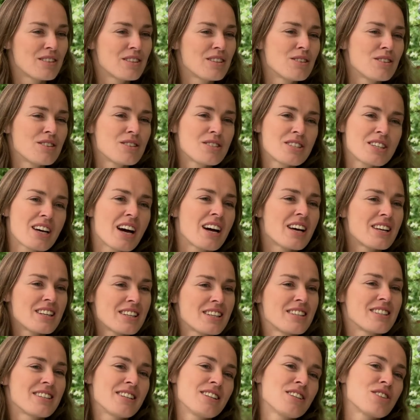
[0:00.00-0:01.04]
you
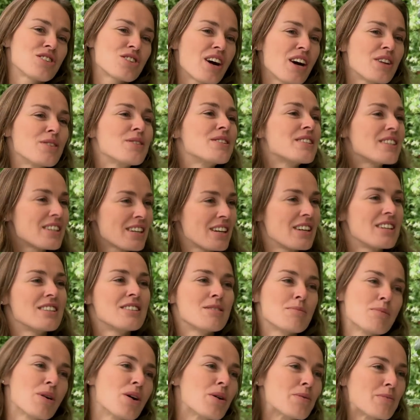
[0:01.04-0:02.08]
try to suck in
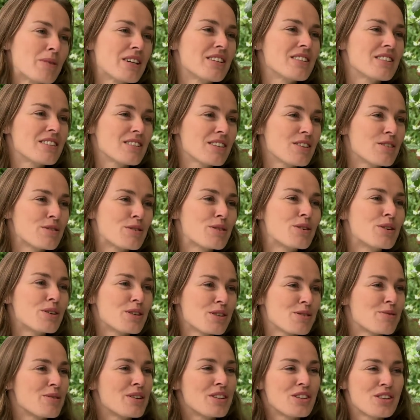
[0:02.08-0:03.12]
the moment. Of
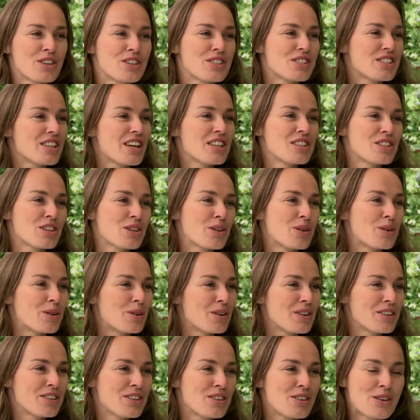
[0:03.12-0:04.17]
course, when you're on center
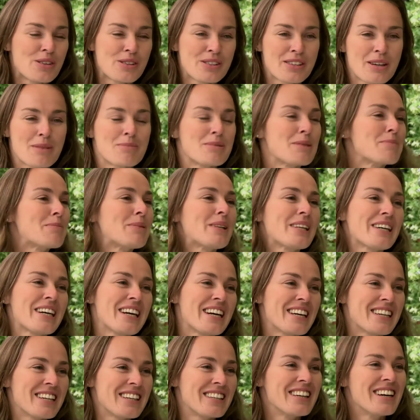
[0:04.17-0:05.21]
court, you hold up the
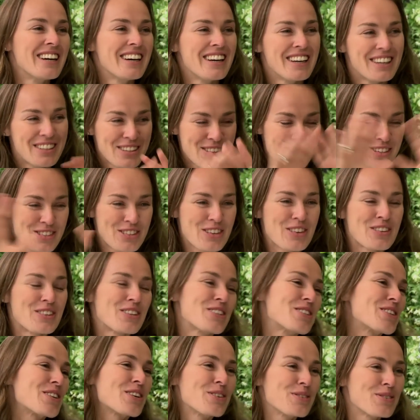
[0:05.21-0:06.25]
plate and you show the
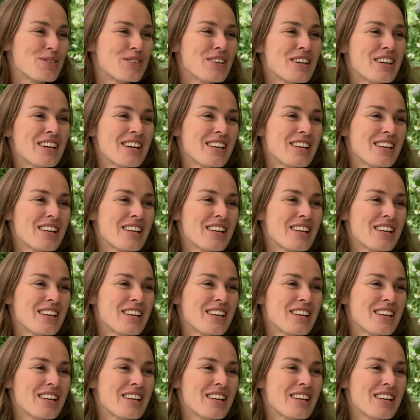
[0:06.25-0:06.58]
trophy